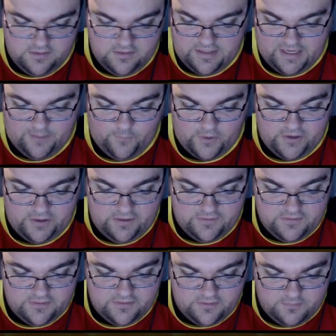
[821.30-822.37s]
And we're going to get
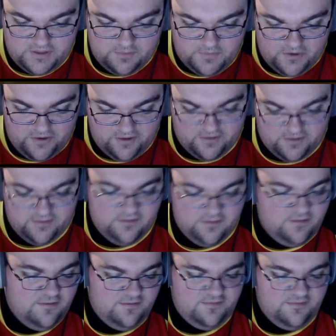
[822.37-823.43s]
to the big Mira,
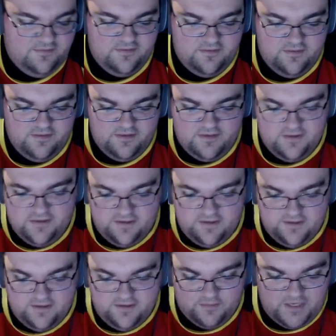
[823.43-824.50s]

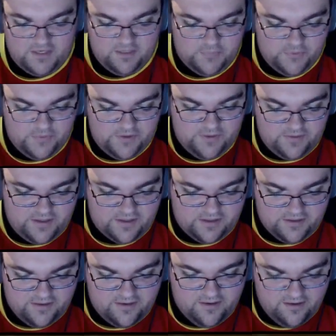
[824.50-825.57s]
the main point of the deck
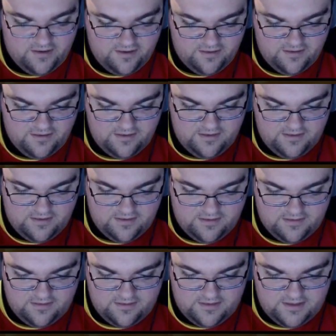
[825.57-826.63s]
here.
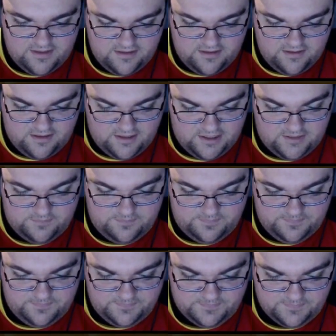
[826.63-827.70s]

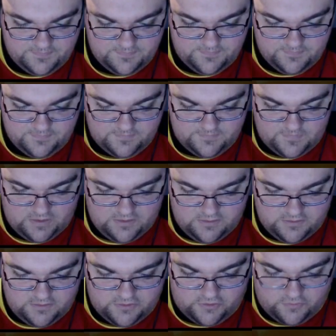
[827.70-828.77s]

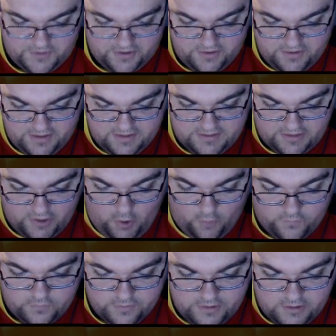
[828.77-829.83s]
So Mira is a
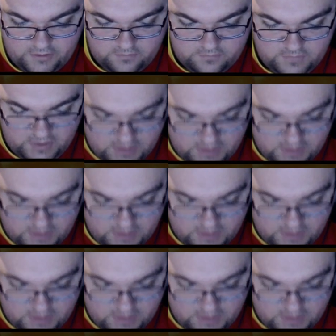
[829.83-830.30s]
Overrealm.